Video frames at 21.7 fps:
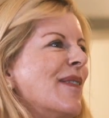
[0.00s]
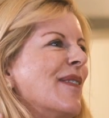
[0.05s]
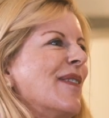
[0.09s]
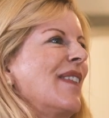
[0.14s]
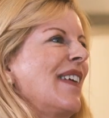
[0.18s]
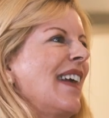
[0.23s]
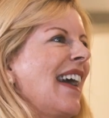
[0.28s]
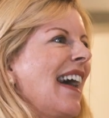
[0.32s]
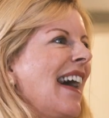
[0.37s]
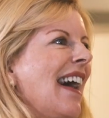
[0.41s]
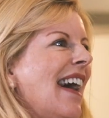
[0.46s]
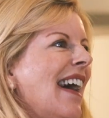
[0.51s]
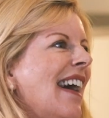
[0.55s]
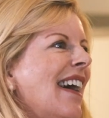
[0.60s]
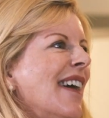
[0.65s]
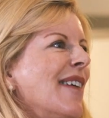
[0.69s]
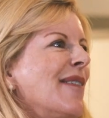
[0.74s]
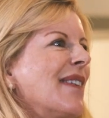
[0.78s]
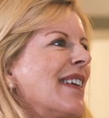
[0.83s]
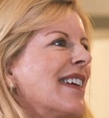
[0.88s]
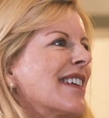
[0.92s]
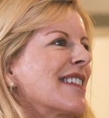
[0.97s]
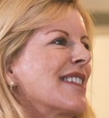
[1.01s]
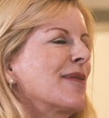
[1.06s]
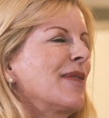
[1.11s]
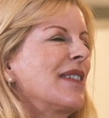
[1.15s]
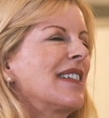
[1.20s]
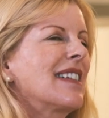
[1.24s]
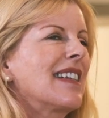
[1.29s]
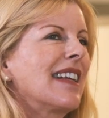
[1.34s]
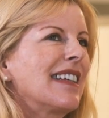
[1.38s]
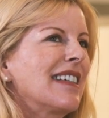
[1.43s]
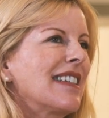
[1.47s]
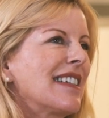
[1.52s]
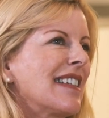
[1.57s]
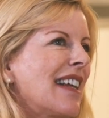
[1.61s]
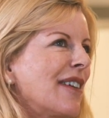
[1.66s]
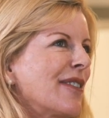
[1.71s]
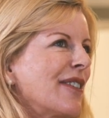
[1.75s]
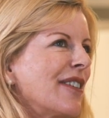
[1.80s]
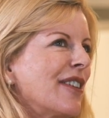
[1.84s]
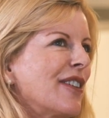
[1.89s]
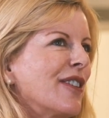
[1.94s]
Yeah, because we send it
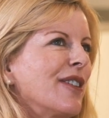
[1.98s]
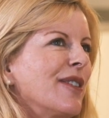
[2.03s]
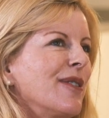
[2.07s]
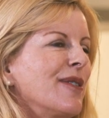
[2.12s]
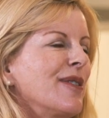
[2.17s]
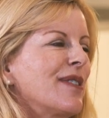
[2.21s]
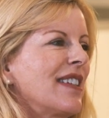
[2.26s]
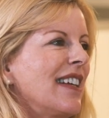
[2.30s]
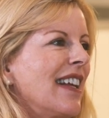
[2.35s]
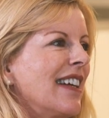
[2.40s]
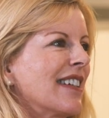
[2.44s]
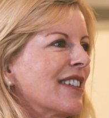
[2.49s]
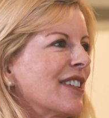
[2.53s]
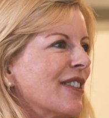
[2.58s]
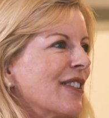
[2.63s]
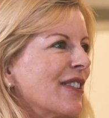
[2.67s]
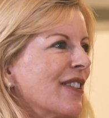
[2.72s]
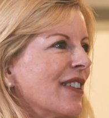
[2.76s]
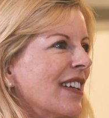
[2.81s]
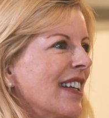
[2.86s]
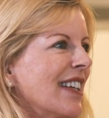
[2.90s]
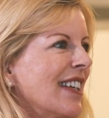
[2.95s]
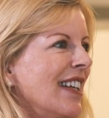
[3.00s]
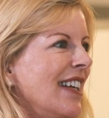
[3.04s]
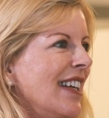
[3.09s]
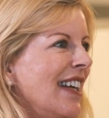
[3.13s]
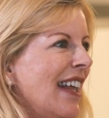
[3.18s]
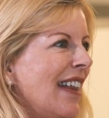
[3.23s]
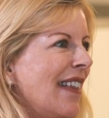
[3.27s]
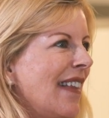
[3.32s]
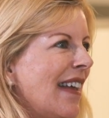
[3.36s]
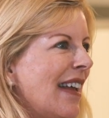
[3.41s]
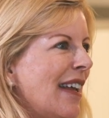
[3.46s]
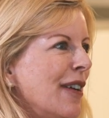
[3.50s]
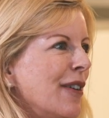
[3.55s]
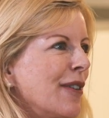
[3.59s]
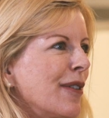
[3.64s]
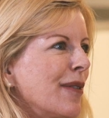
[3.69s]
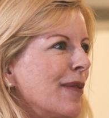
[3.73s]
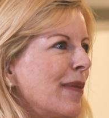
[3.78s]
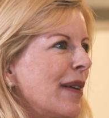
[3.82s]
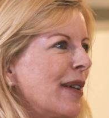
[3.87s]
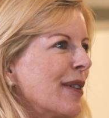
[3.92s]
out in our newsletter, and they
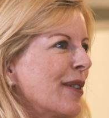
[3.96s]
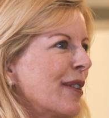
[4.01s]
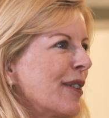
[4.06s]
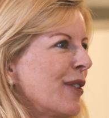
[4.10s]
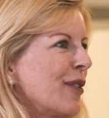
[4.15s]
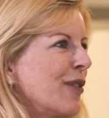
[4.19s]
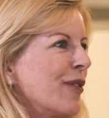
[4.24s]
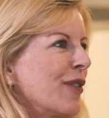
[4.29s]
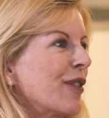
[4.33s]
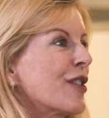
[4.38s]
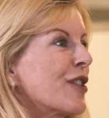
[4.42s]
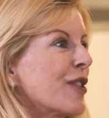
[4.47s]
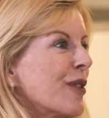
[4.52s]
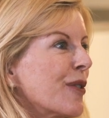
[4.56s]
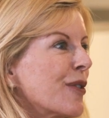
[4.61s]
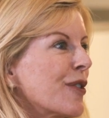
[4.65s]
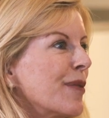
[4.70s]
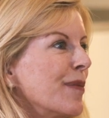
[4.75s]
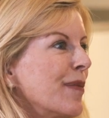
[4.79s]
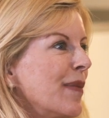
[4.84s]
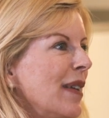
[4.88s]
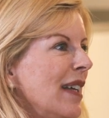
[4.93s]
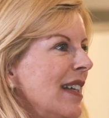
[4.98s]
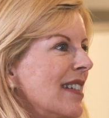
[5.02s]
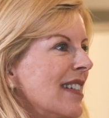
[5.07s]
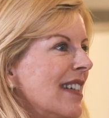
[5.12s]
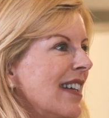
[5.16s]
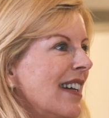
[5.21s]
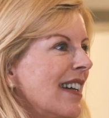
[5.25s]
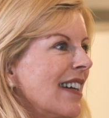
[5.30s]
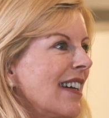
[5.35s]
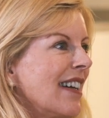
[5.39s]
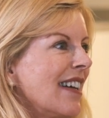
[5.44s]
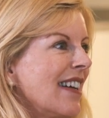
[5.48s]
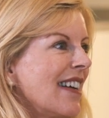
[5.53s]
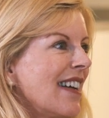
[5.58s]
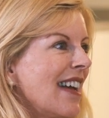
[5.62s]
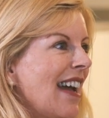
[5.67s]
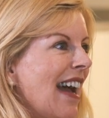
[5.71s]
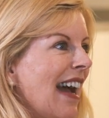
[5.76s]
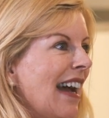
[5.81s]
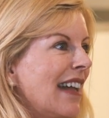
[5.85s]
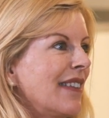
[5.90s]
hear about it over social media,
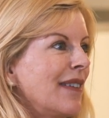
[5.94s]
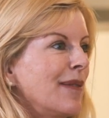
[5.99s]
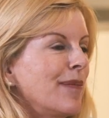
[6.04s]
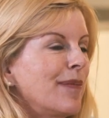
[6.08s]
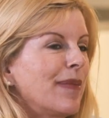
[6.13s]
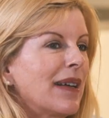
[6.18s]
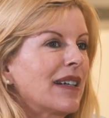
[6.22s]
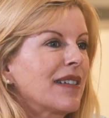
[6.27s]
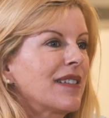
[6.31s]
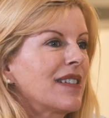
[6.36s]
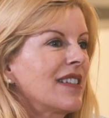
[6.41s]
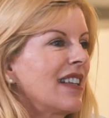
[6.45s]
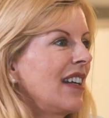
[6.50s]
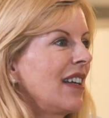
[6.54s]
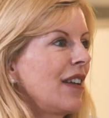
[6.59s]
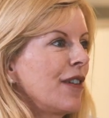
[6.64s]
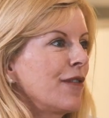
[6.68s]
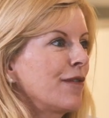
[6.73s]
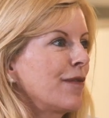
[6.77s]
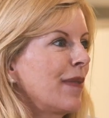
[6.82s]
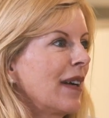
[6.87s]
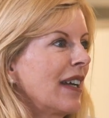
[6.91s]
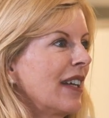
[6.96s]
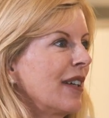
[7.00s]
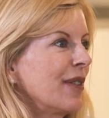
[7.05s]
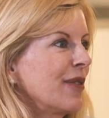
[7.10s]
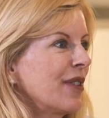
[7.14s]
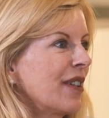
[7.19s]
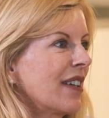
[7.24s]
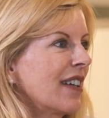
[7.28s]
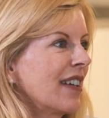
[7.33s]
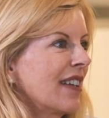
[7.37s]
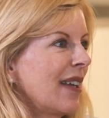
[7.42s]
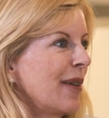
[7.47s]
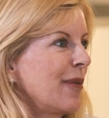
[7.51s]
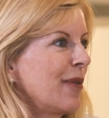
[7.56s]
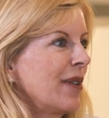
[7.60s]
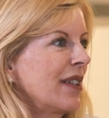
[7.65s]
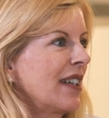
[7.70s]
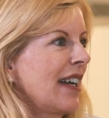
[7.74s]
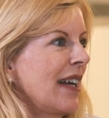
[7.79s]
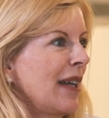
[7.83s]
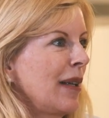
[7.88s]
and because they love Mallorca, they
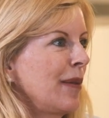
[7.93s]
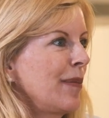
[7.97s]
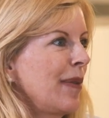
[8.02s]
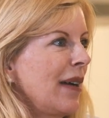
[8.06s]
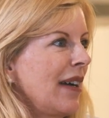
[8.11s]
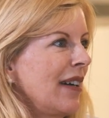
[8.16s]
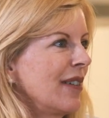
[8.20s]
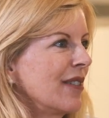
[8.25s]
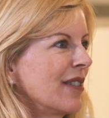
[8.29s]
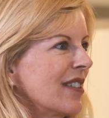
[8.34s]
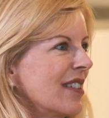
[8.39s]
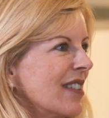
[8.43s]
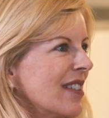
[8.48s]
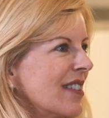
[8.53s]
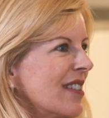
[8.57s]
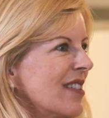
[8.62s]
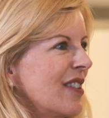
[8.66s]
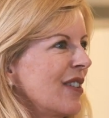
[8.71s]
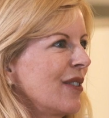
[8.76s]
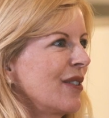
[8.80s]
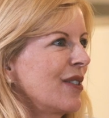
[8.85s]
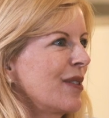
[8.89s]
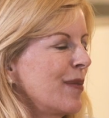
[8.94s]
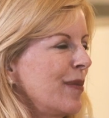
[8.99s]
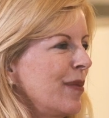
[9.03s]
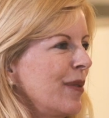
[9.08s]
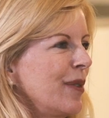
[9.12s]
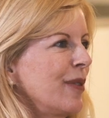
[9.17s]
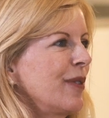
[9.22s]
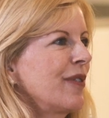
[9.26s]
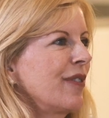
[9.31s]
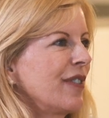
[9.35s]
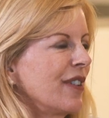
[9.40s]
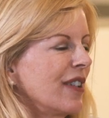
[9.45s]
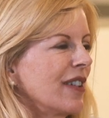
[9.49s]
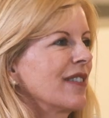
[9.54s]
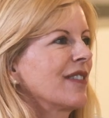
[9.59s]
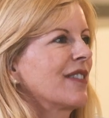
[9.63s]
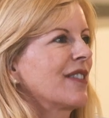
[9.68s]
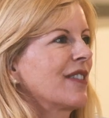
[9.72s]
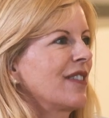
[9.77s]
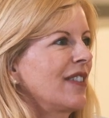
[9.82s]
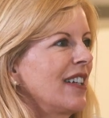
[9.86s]
want to help out. So it's beautiful.
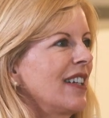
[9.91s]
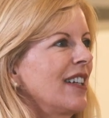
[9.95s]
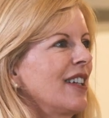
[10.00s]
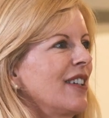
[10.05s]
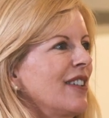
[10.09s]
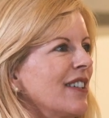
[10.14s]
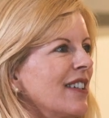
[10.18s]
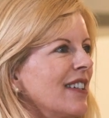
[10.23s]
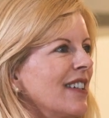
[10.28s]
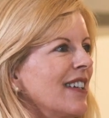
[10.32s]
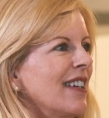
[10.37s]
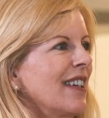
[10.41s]
It's really good.